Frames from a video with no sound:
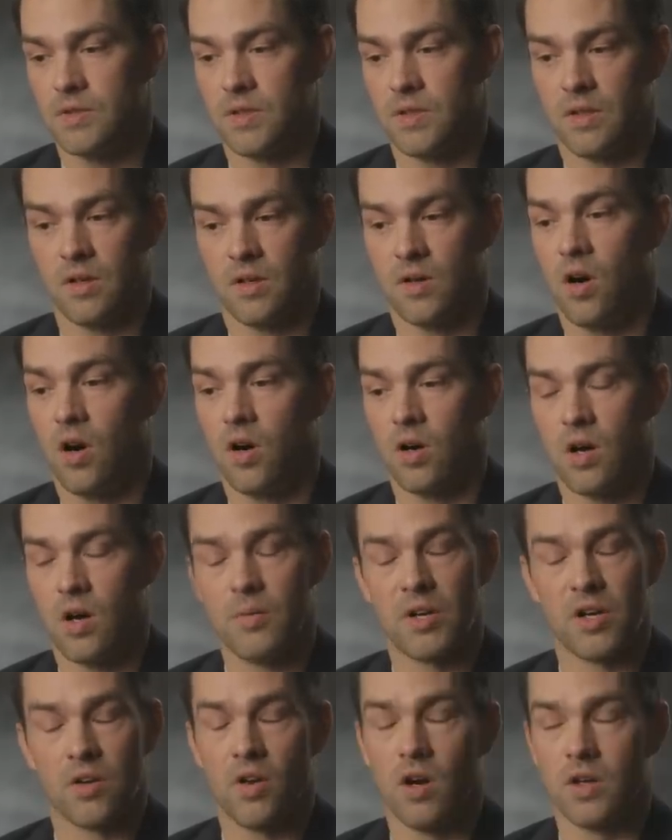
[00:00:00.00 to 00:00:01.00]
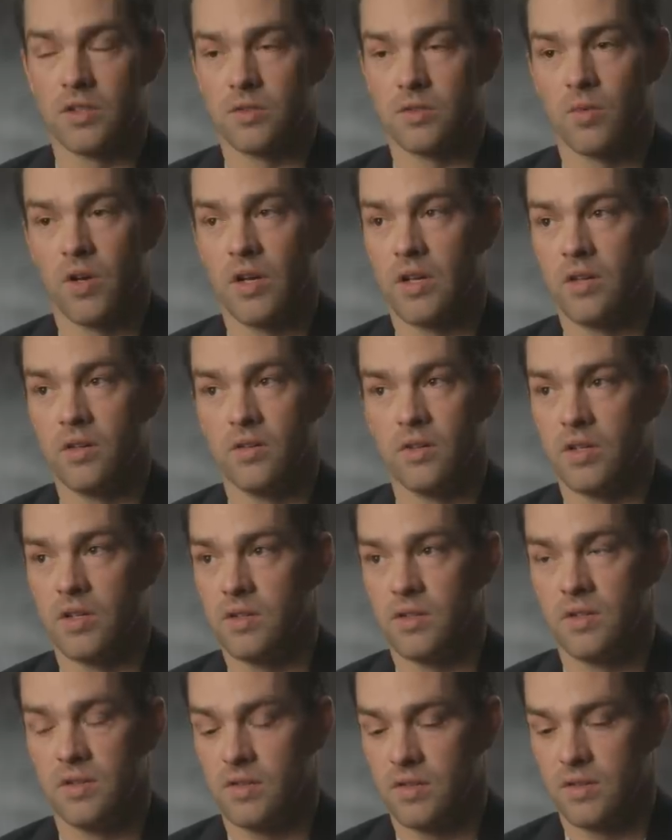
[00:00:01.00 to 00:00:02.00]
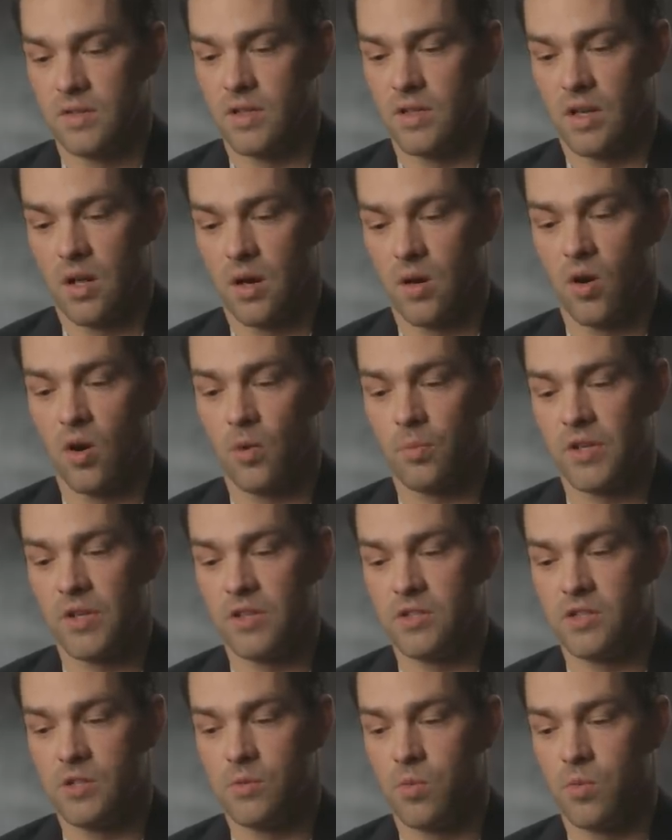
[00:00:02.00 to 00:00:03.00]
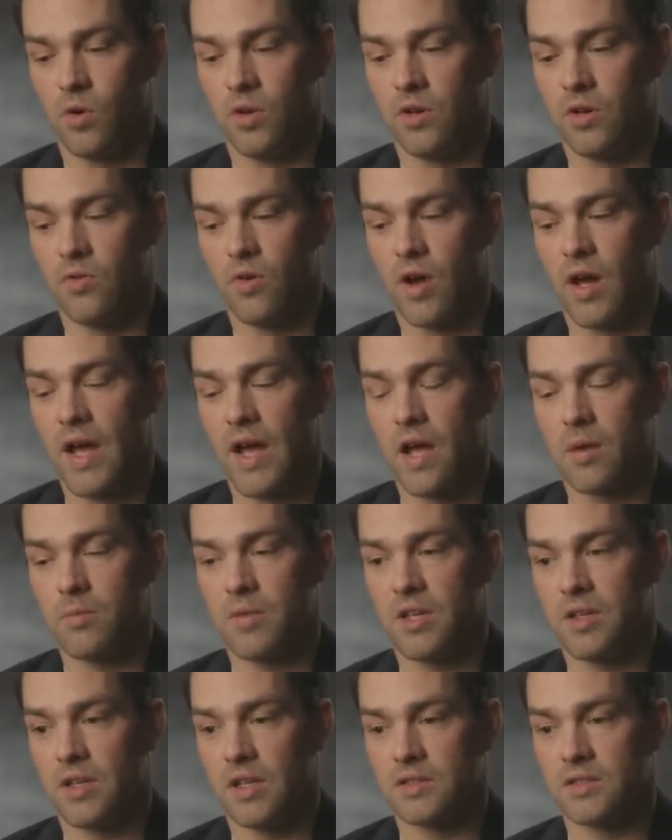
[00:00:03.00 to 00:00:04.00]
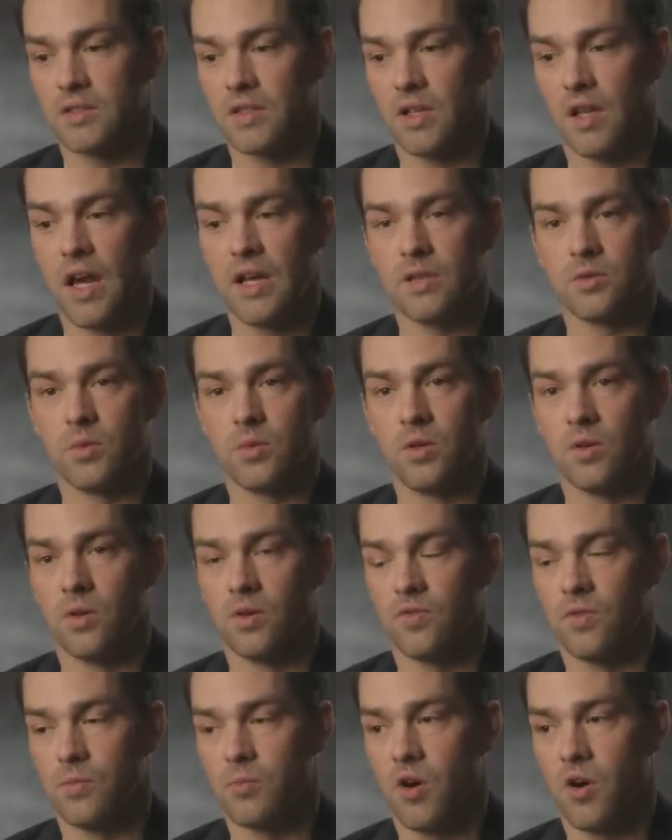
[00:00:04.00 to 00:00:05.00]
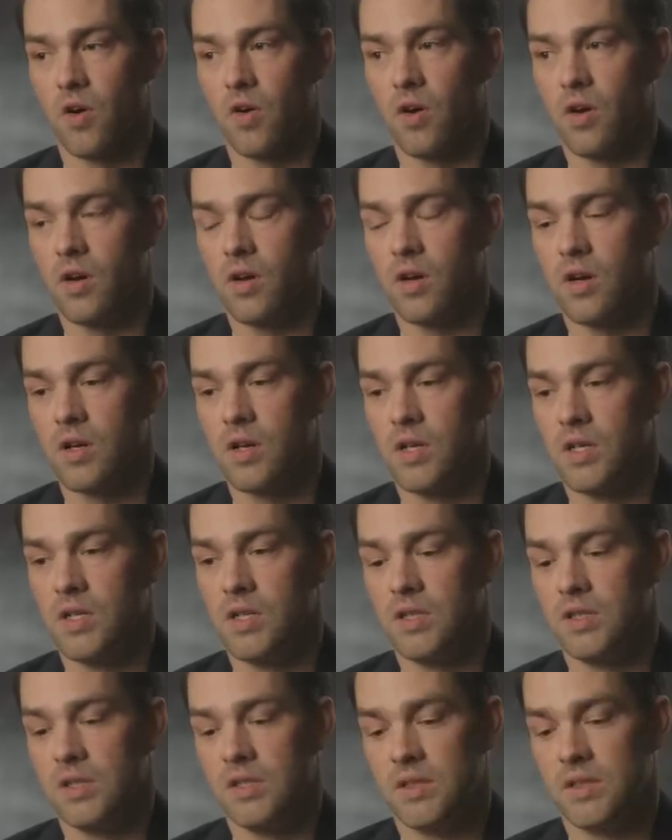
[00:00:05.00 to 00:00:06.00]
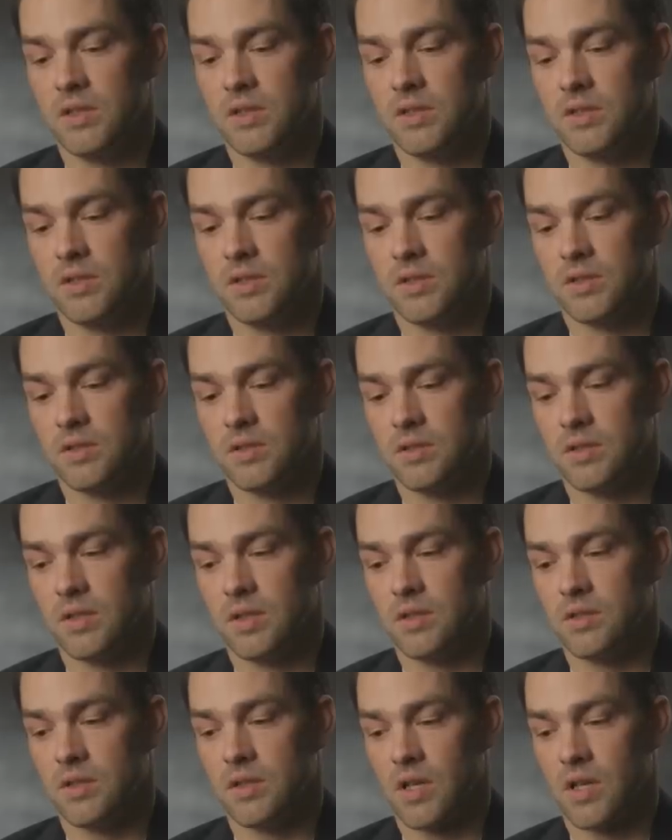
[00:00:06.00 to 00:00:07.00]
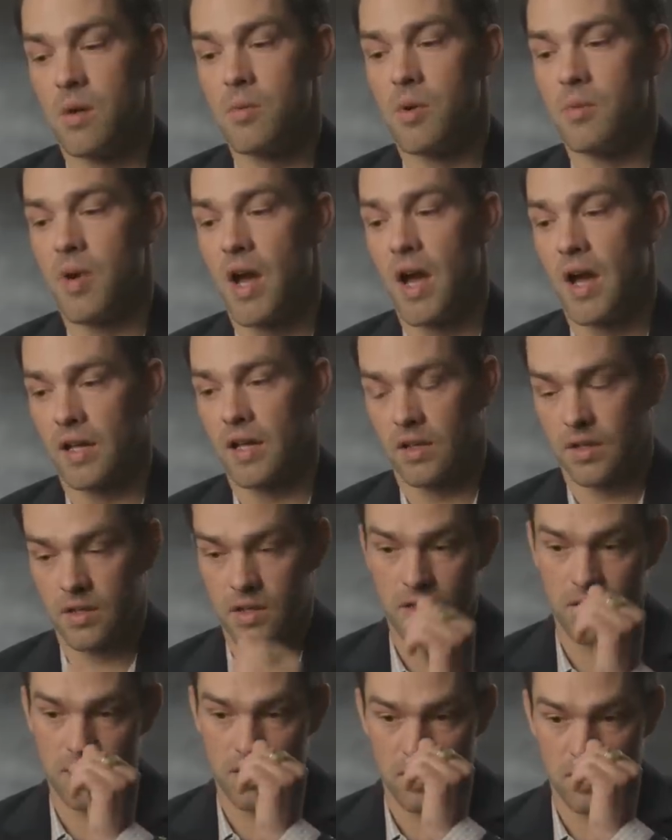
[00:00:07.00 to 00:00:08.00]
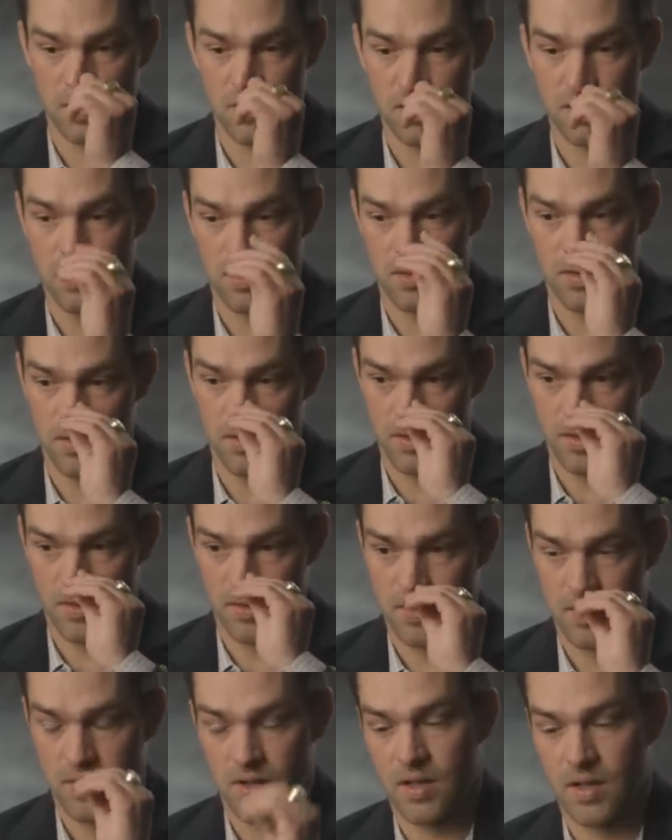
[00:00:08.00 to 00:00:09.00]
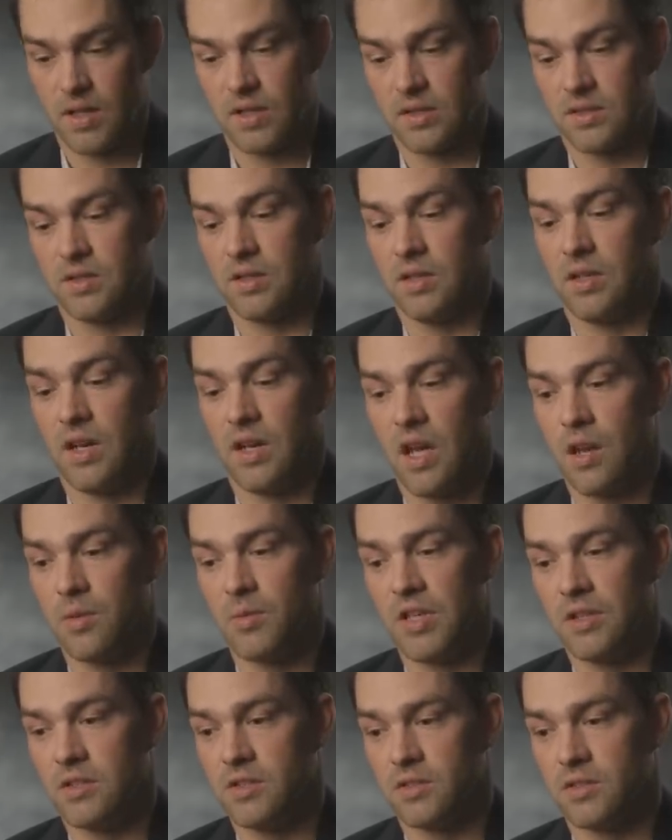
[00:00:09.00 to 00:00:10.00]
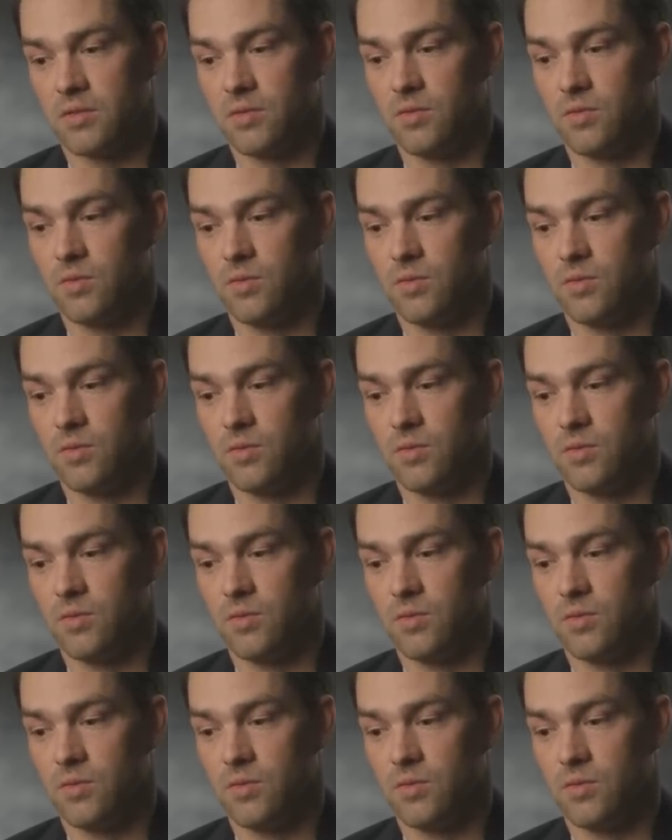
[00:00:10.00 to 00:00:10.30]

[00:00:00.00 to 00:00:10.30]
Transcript: To the call coming across the radio that they got an RPG pointed right at me, and that's the last we heard from Hart, to coming back and see an enemy just